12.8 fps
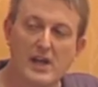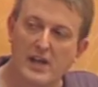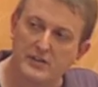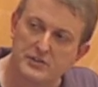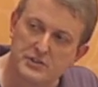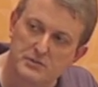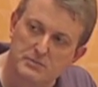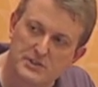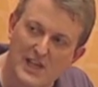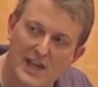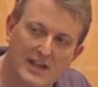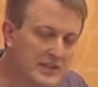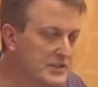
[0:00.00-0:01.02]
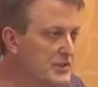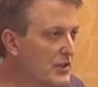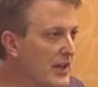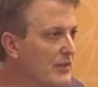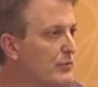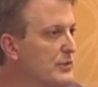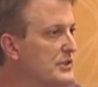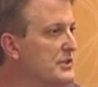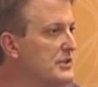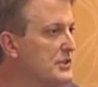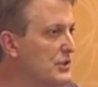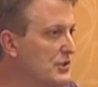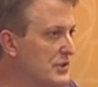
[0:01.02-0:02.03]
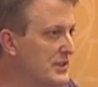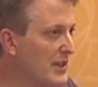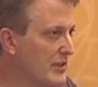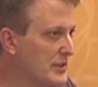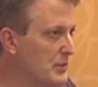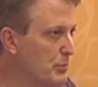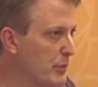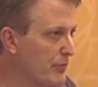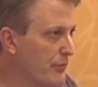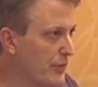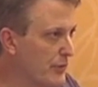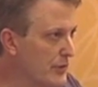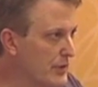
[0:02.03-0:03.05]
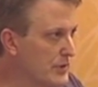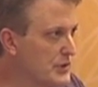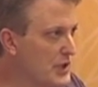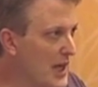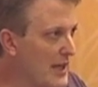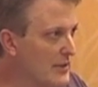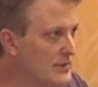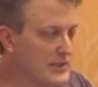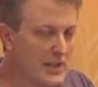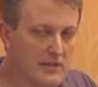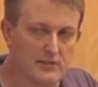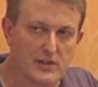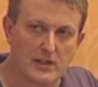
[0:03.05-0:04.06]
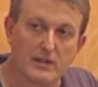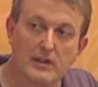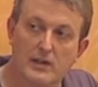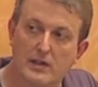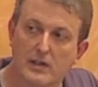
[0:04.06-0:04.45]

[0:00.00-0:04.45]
And there's some settings. So like, for instance, you can tell it to prefer the child safety